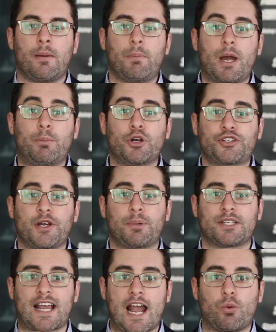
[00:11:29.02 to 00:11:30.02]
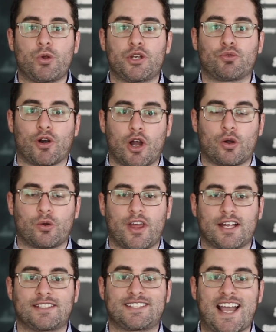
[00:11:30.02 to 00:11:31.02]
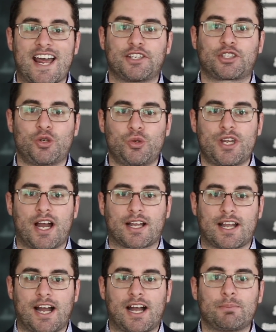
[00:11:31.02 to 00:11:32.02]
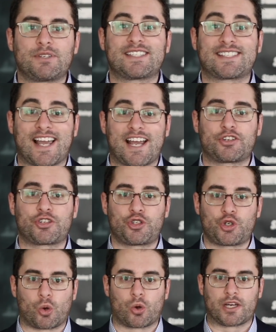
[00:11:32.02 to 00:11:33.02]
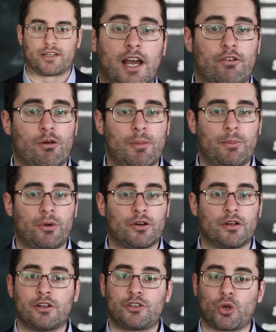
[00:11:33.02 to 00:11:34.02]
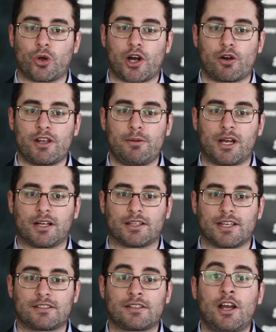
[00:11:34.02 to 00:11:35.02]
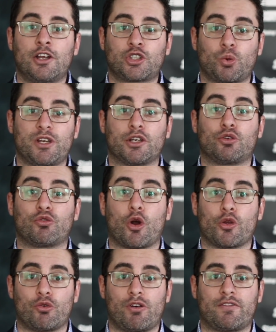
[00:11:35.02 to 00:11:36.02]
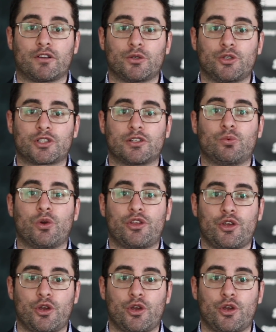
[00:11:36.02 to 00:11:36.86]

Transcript: Membership is how we grow. That's statuscoup.com/join. And remember, join our email list so we can grow the revolution with